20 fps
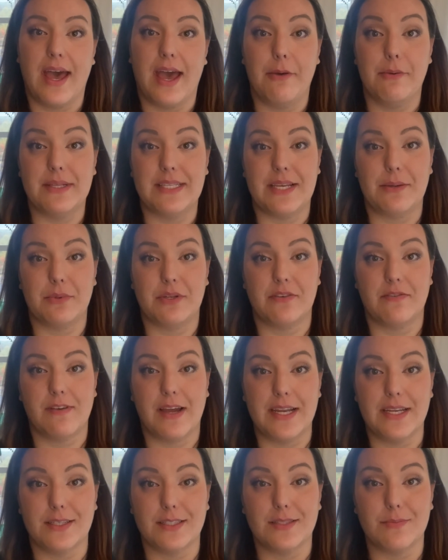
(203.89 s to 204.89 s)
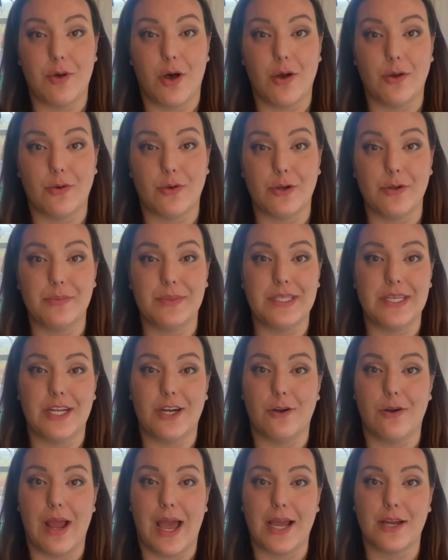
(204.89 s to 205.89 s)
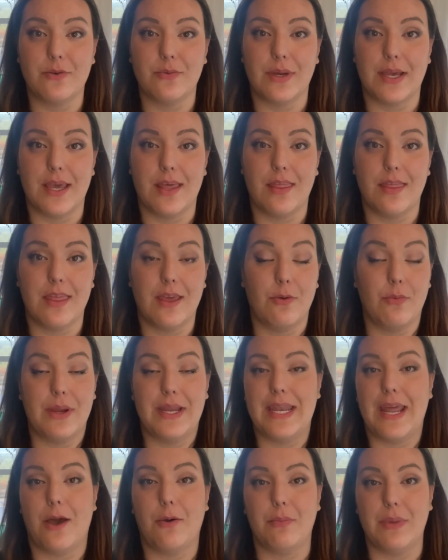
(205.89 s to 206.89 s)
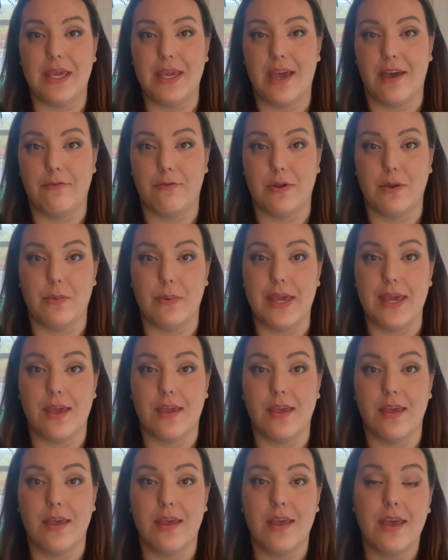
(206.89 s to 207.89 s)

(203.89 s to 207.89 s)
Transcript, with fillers: I was able to find a small group to interact with, and we now meet every week.